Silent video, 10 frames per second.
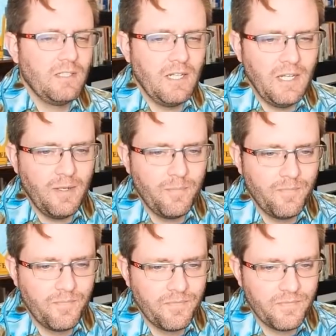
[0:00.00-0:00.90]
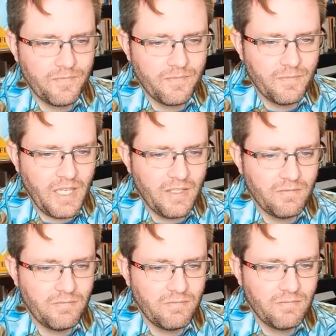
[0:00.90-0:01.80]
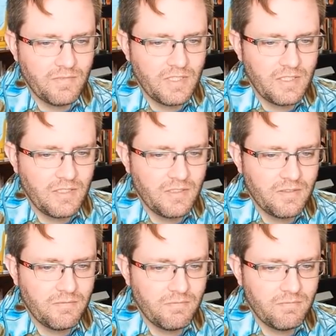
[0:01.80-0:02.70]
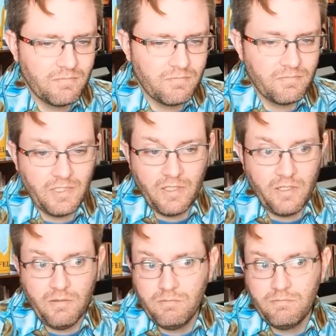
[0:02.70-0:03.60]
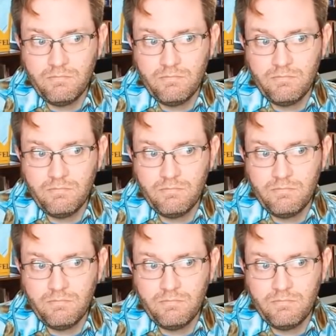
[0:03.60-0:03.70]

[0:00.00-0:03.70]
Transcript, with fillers: Um, man, there you go.